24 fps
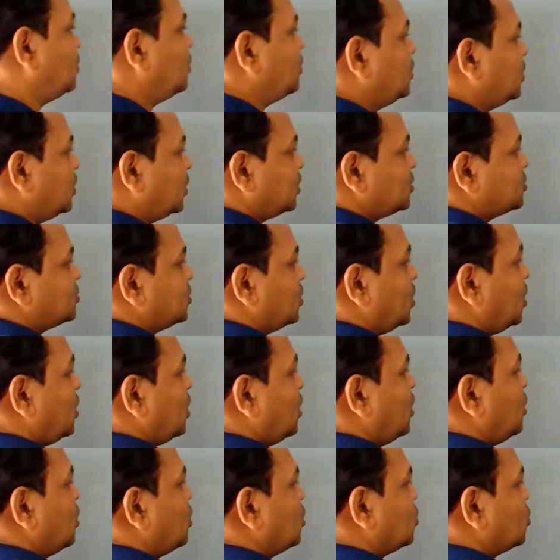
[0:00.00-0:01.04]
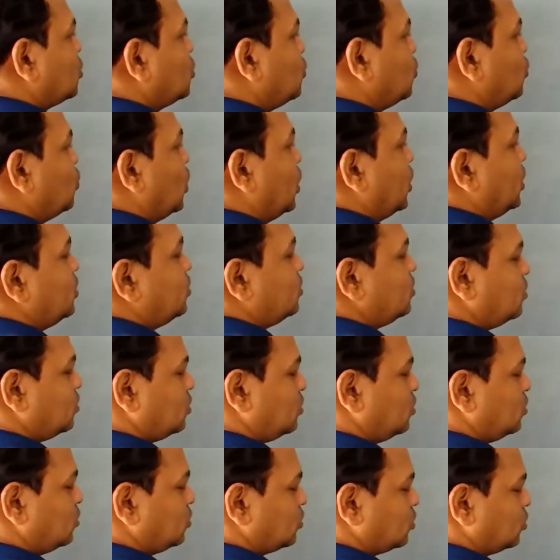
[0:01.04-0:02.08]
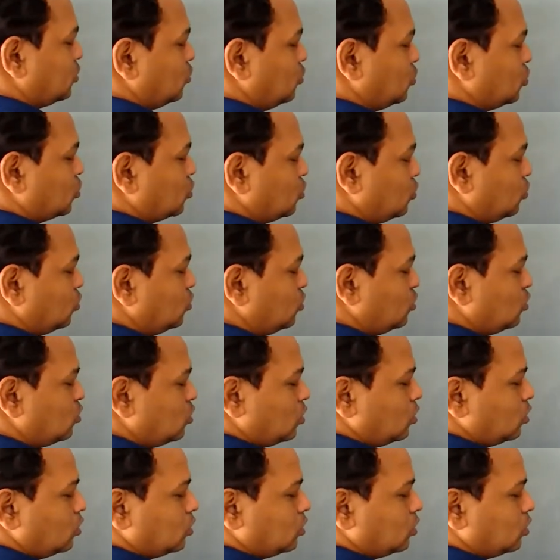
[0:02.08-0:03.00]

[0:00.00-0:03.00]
Let us say Q1, Q2,